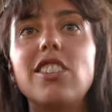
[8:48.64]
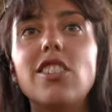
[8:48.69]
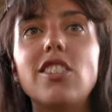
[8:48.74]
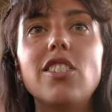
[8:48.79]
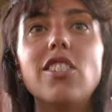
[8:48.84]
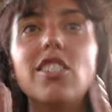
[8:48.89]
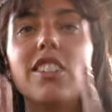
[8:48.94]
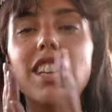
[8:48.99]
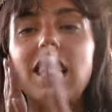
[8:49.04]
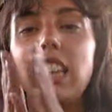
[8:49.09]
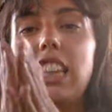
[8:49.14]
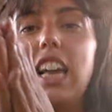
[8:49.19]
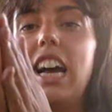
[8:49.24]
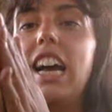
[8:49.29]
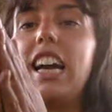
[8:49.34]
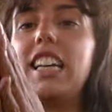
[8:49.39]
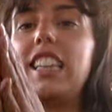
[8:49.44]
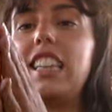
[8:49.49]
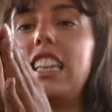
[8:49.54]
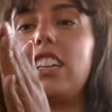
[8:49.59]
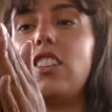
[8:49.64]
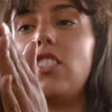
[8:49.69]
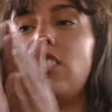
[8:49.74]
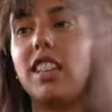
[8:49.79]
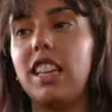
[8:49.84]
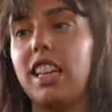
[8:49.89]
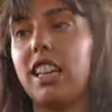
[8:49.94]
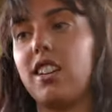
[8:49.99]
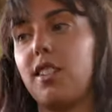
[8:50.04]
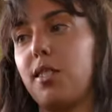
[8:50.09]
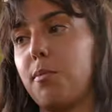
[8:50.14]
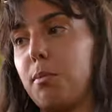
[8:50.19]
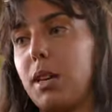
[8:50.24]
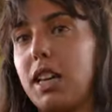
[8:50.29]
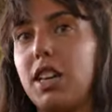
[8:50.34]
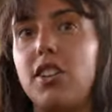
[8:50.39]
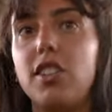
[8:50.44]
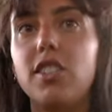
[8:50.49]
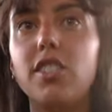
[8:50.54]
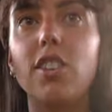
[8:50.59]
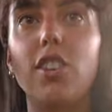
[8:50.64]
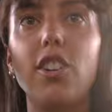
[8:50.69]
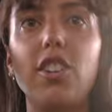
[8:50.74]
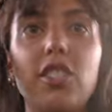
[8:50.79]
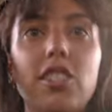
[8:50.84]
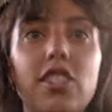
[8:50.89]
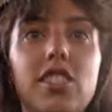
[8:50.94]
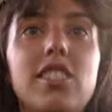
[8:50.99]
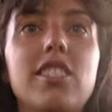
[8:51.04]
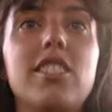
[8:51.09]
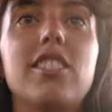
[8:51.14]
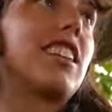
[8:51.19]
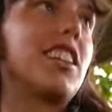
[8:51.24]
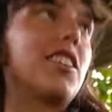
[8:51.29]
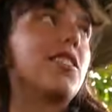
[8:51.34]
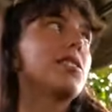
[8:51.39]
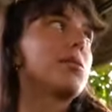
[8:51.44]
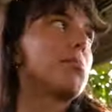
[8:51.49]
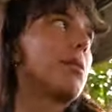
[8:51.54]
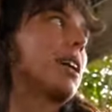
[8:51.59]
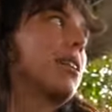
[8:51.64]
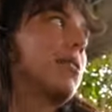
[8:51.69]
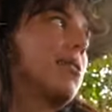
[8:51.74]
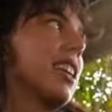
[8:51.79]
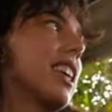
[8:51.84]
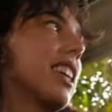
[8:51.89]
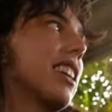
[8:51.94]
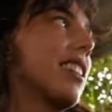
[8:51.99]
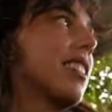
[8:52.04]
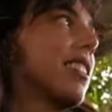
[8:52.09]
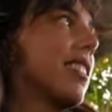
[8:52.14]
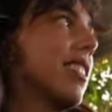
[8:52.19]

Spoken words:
And they don't go in a line, they go in like a big herd. It goes by quick.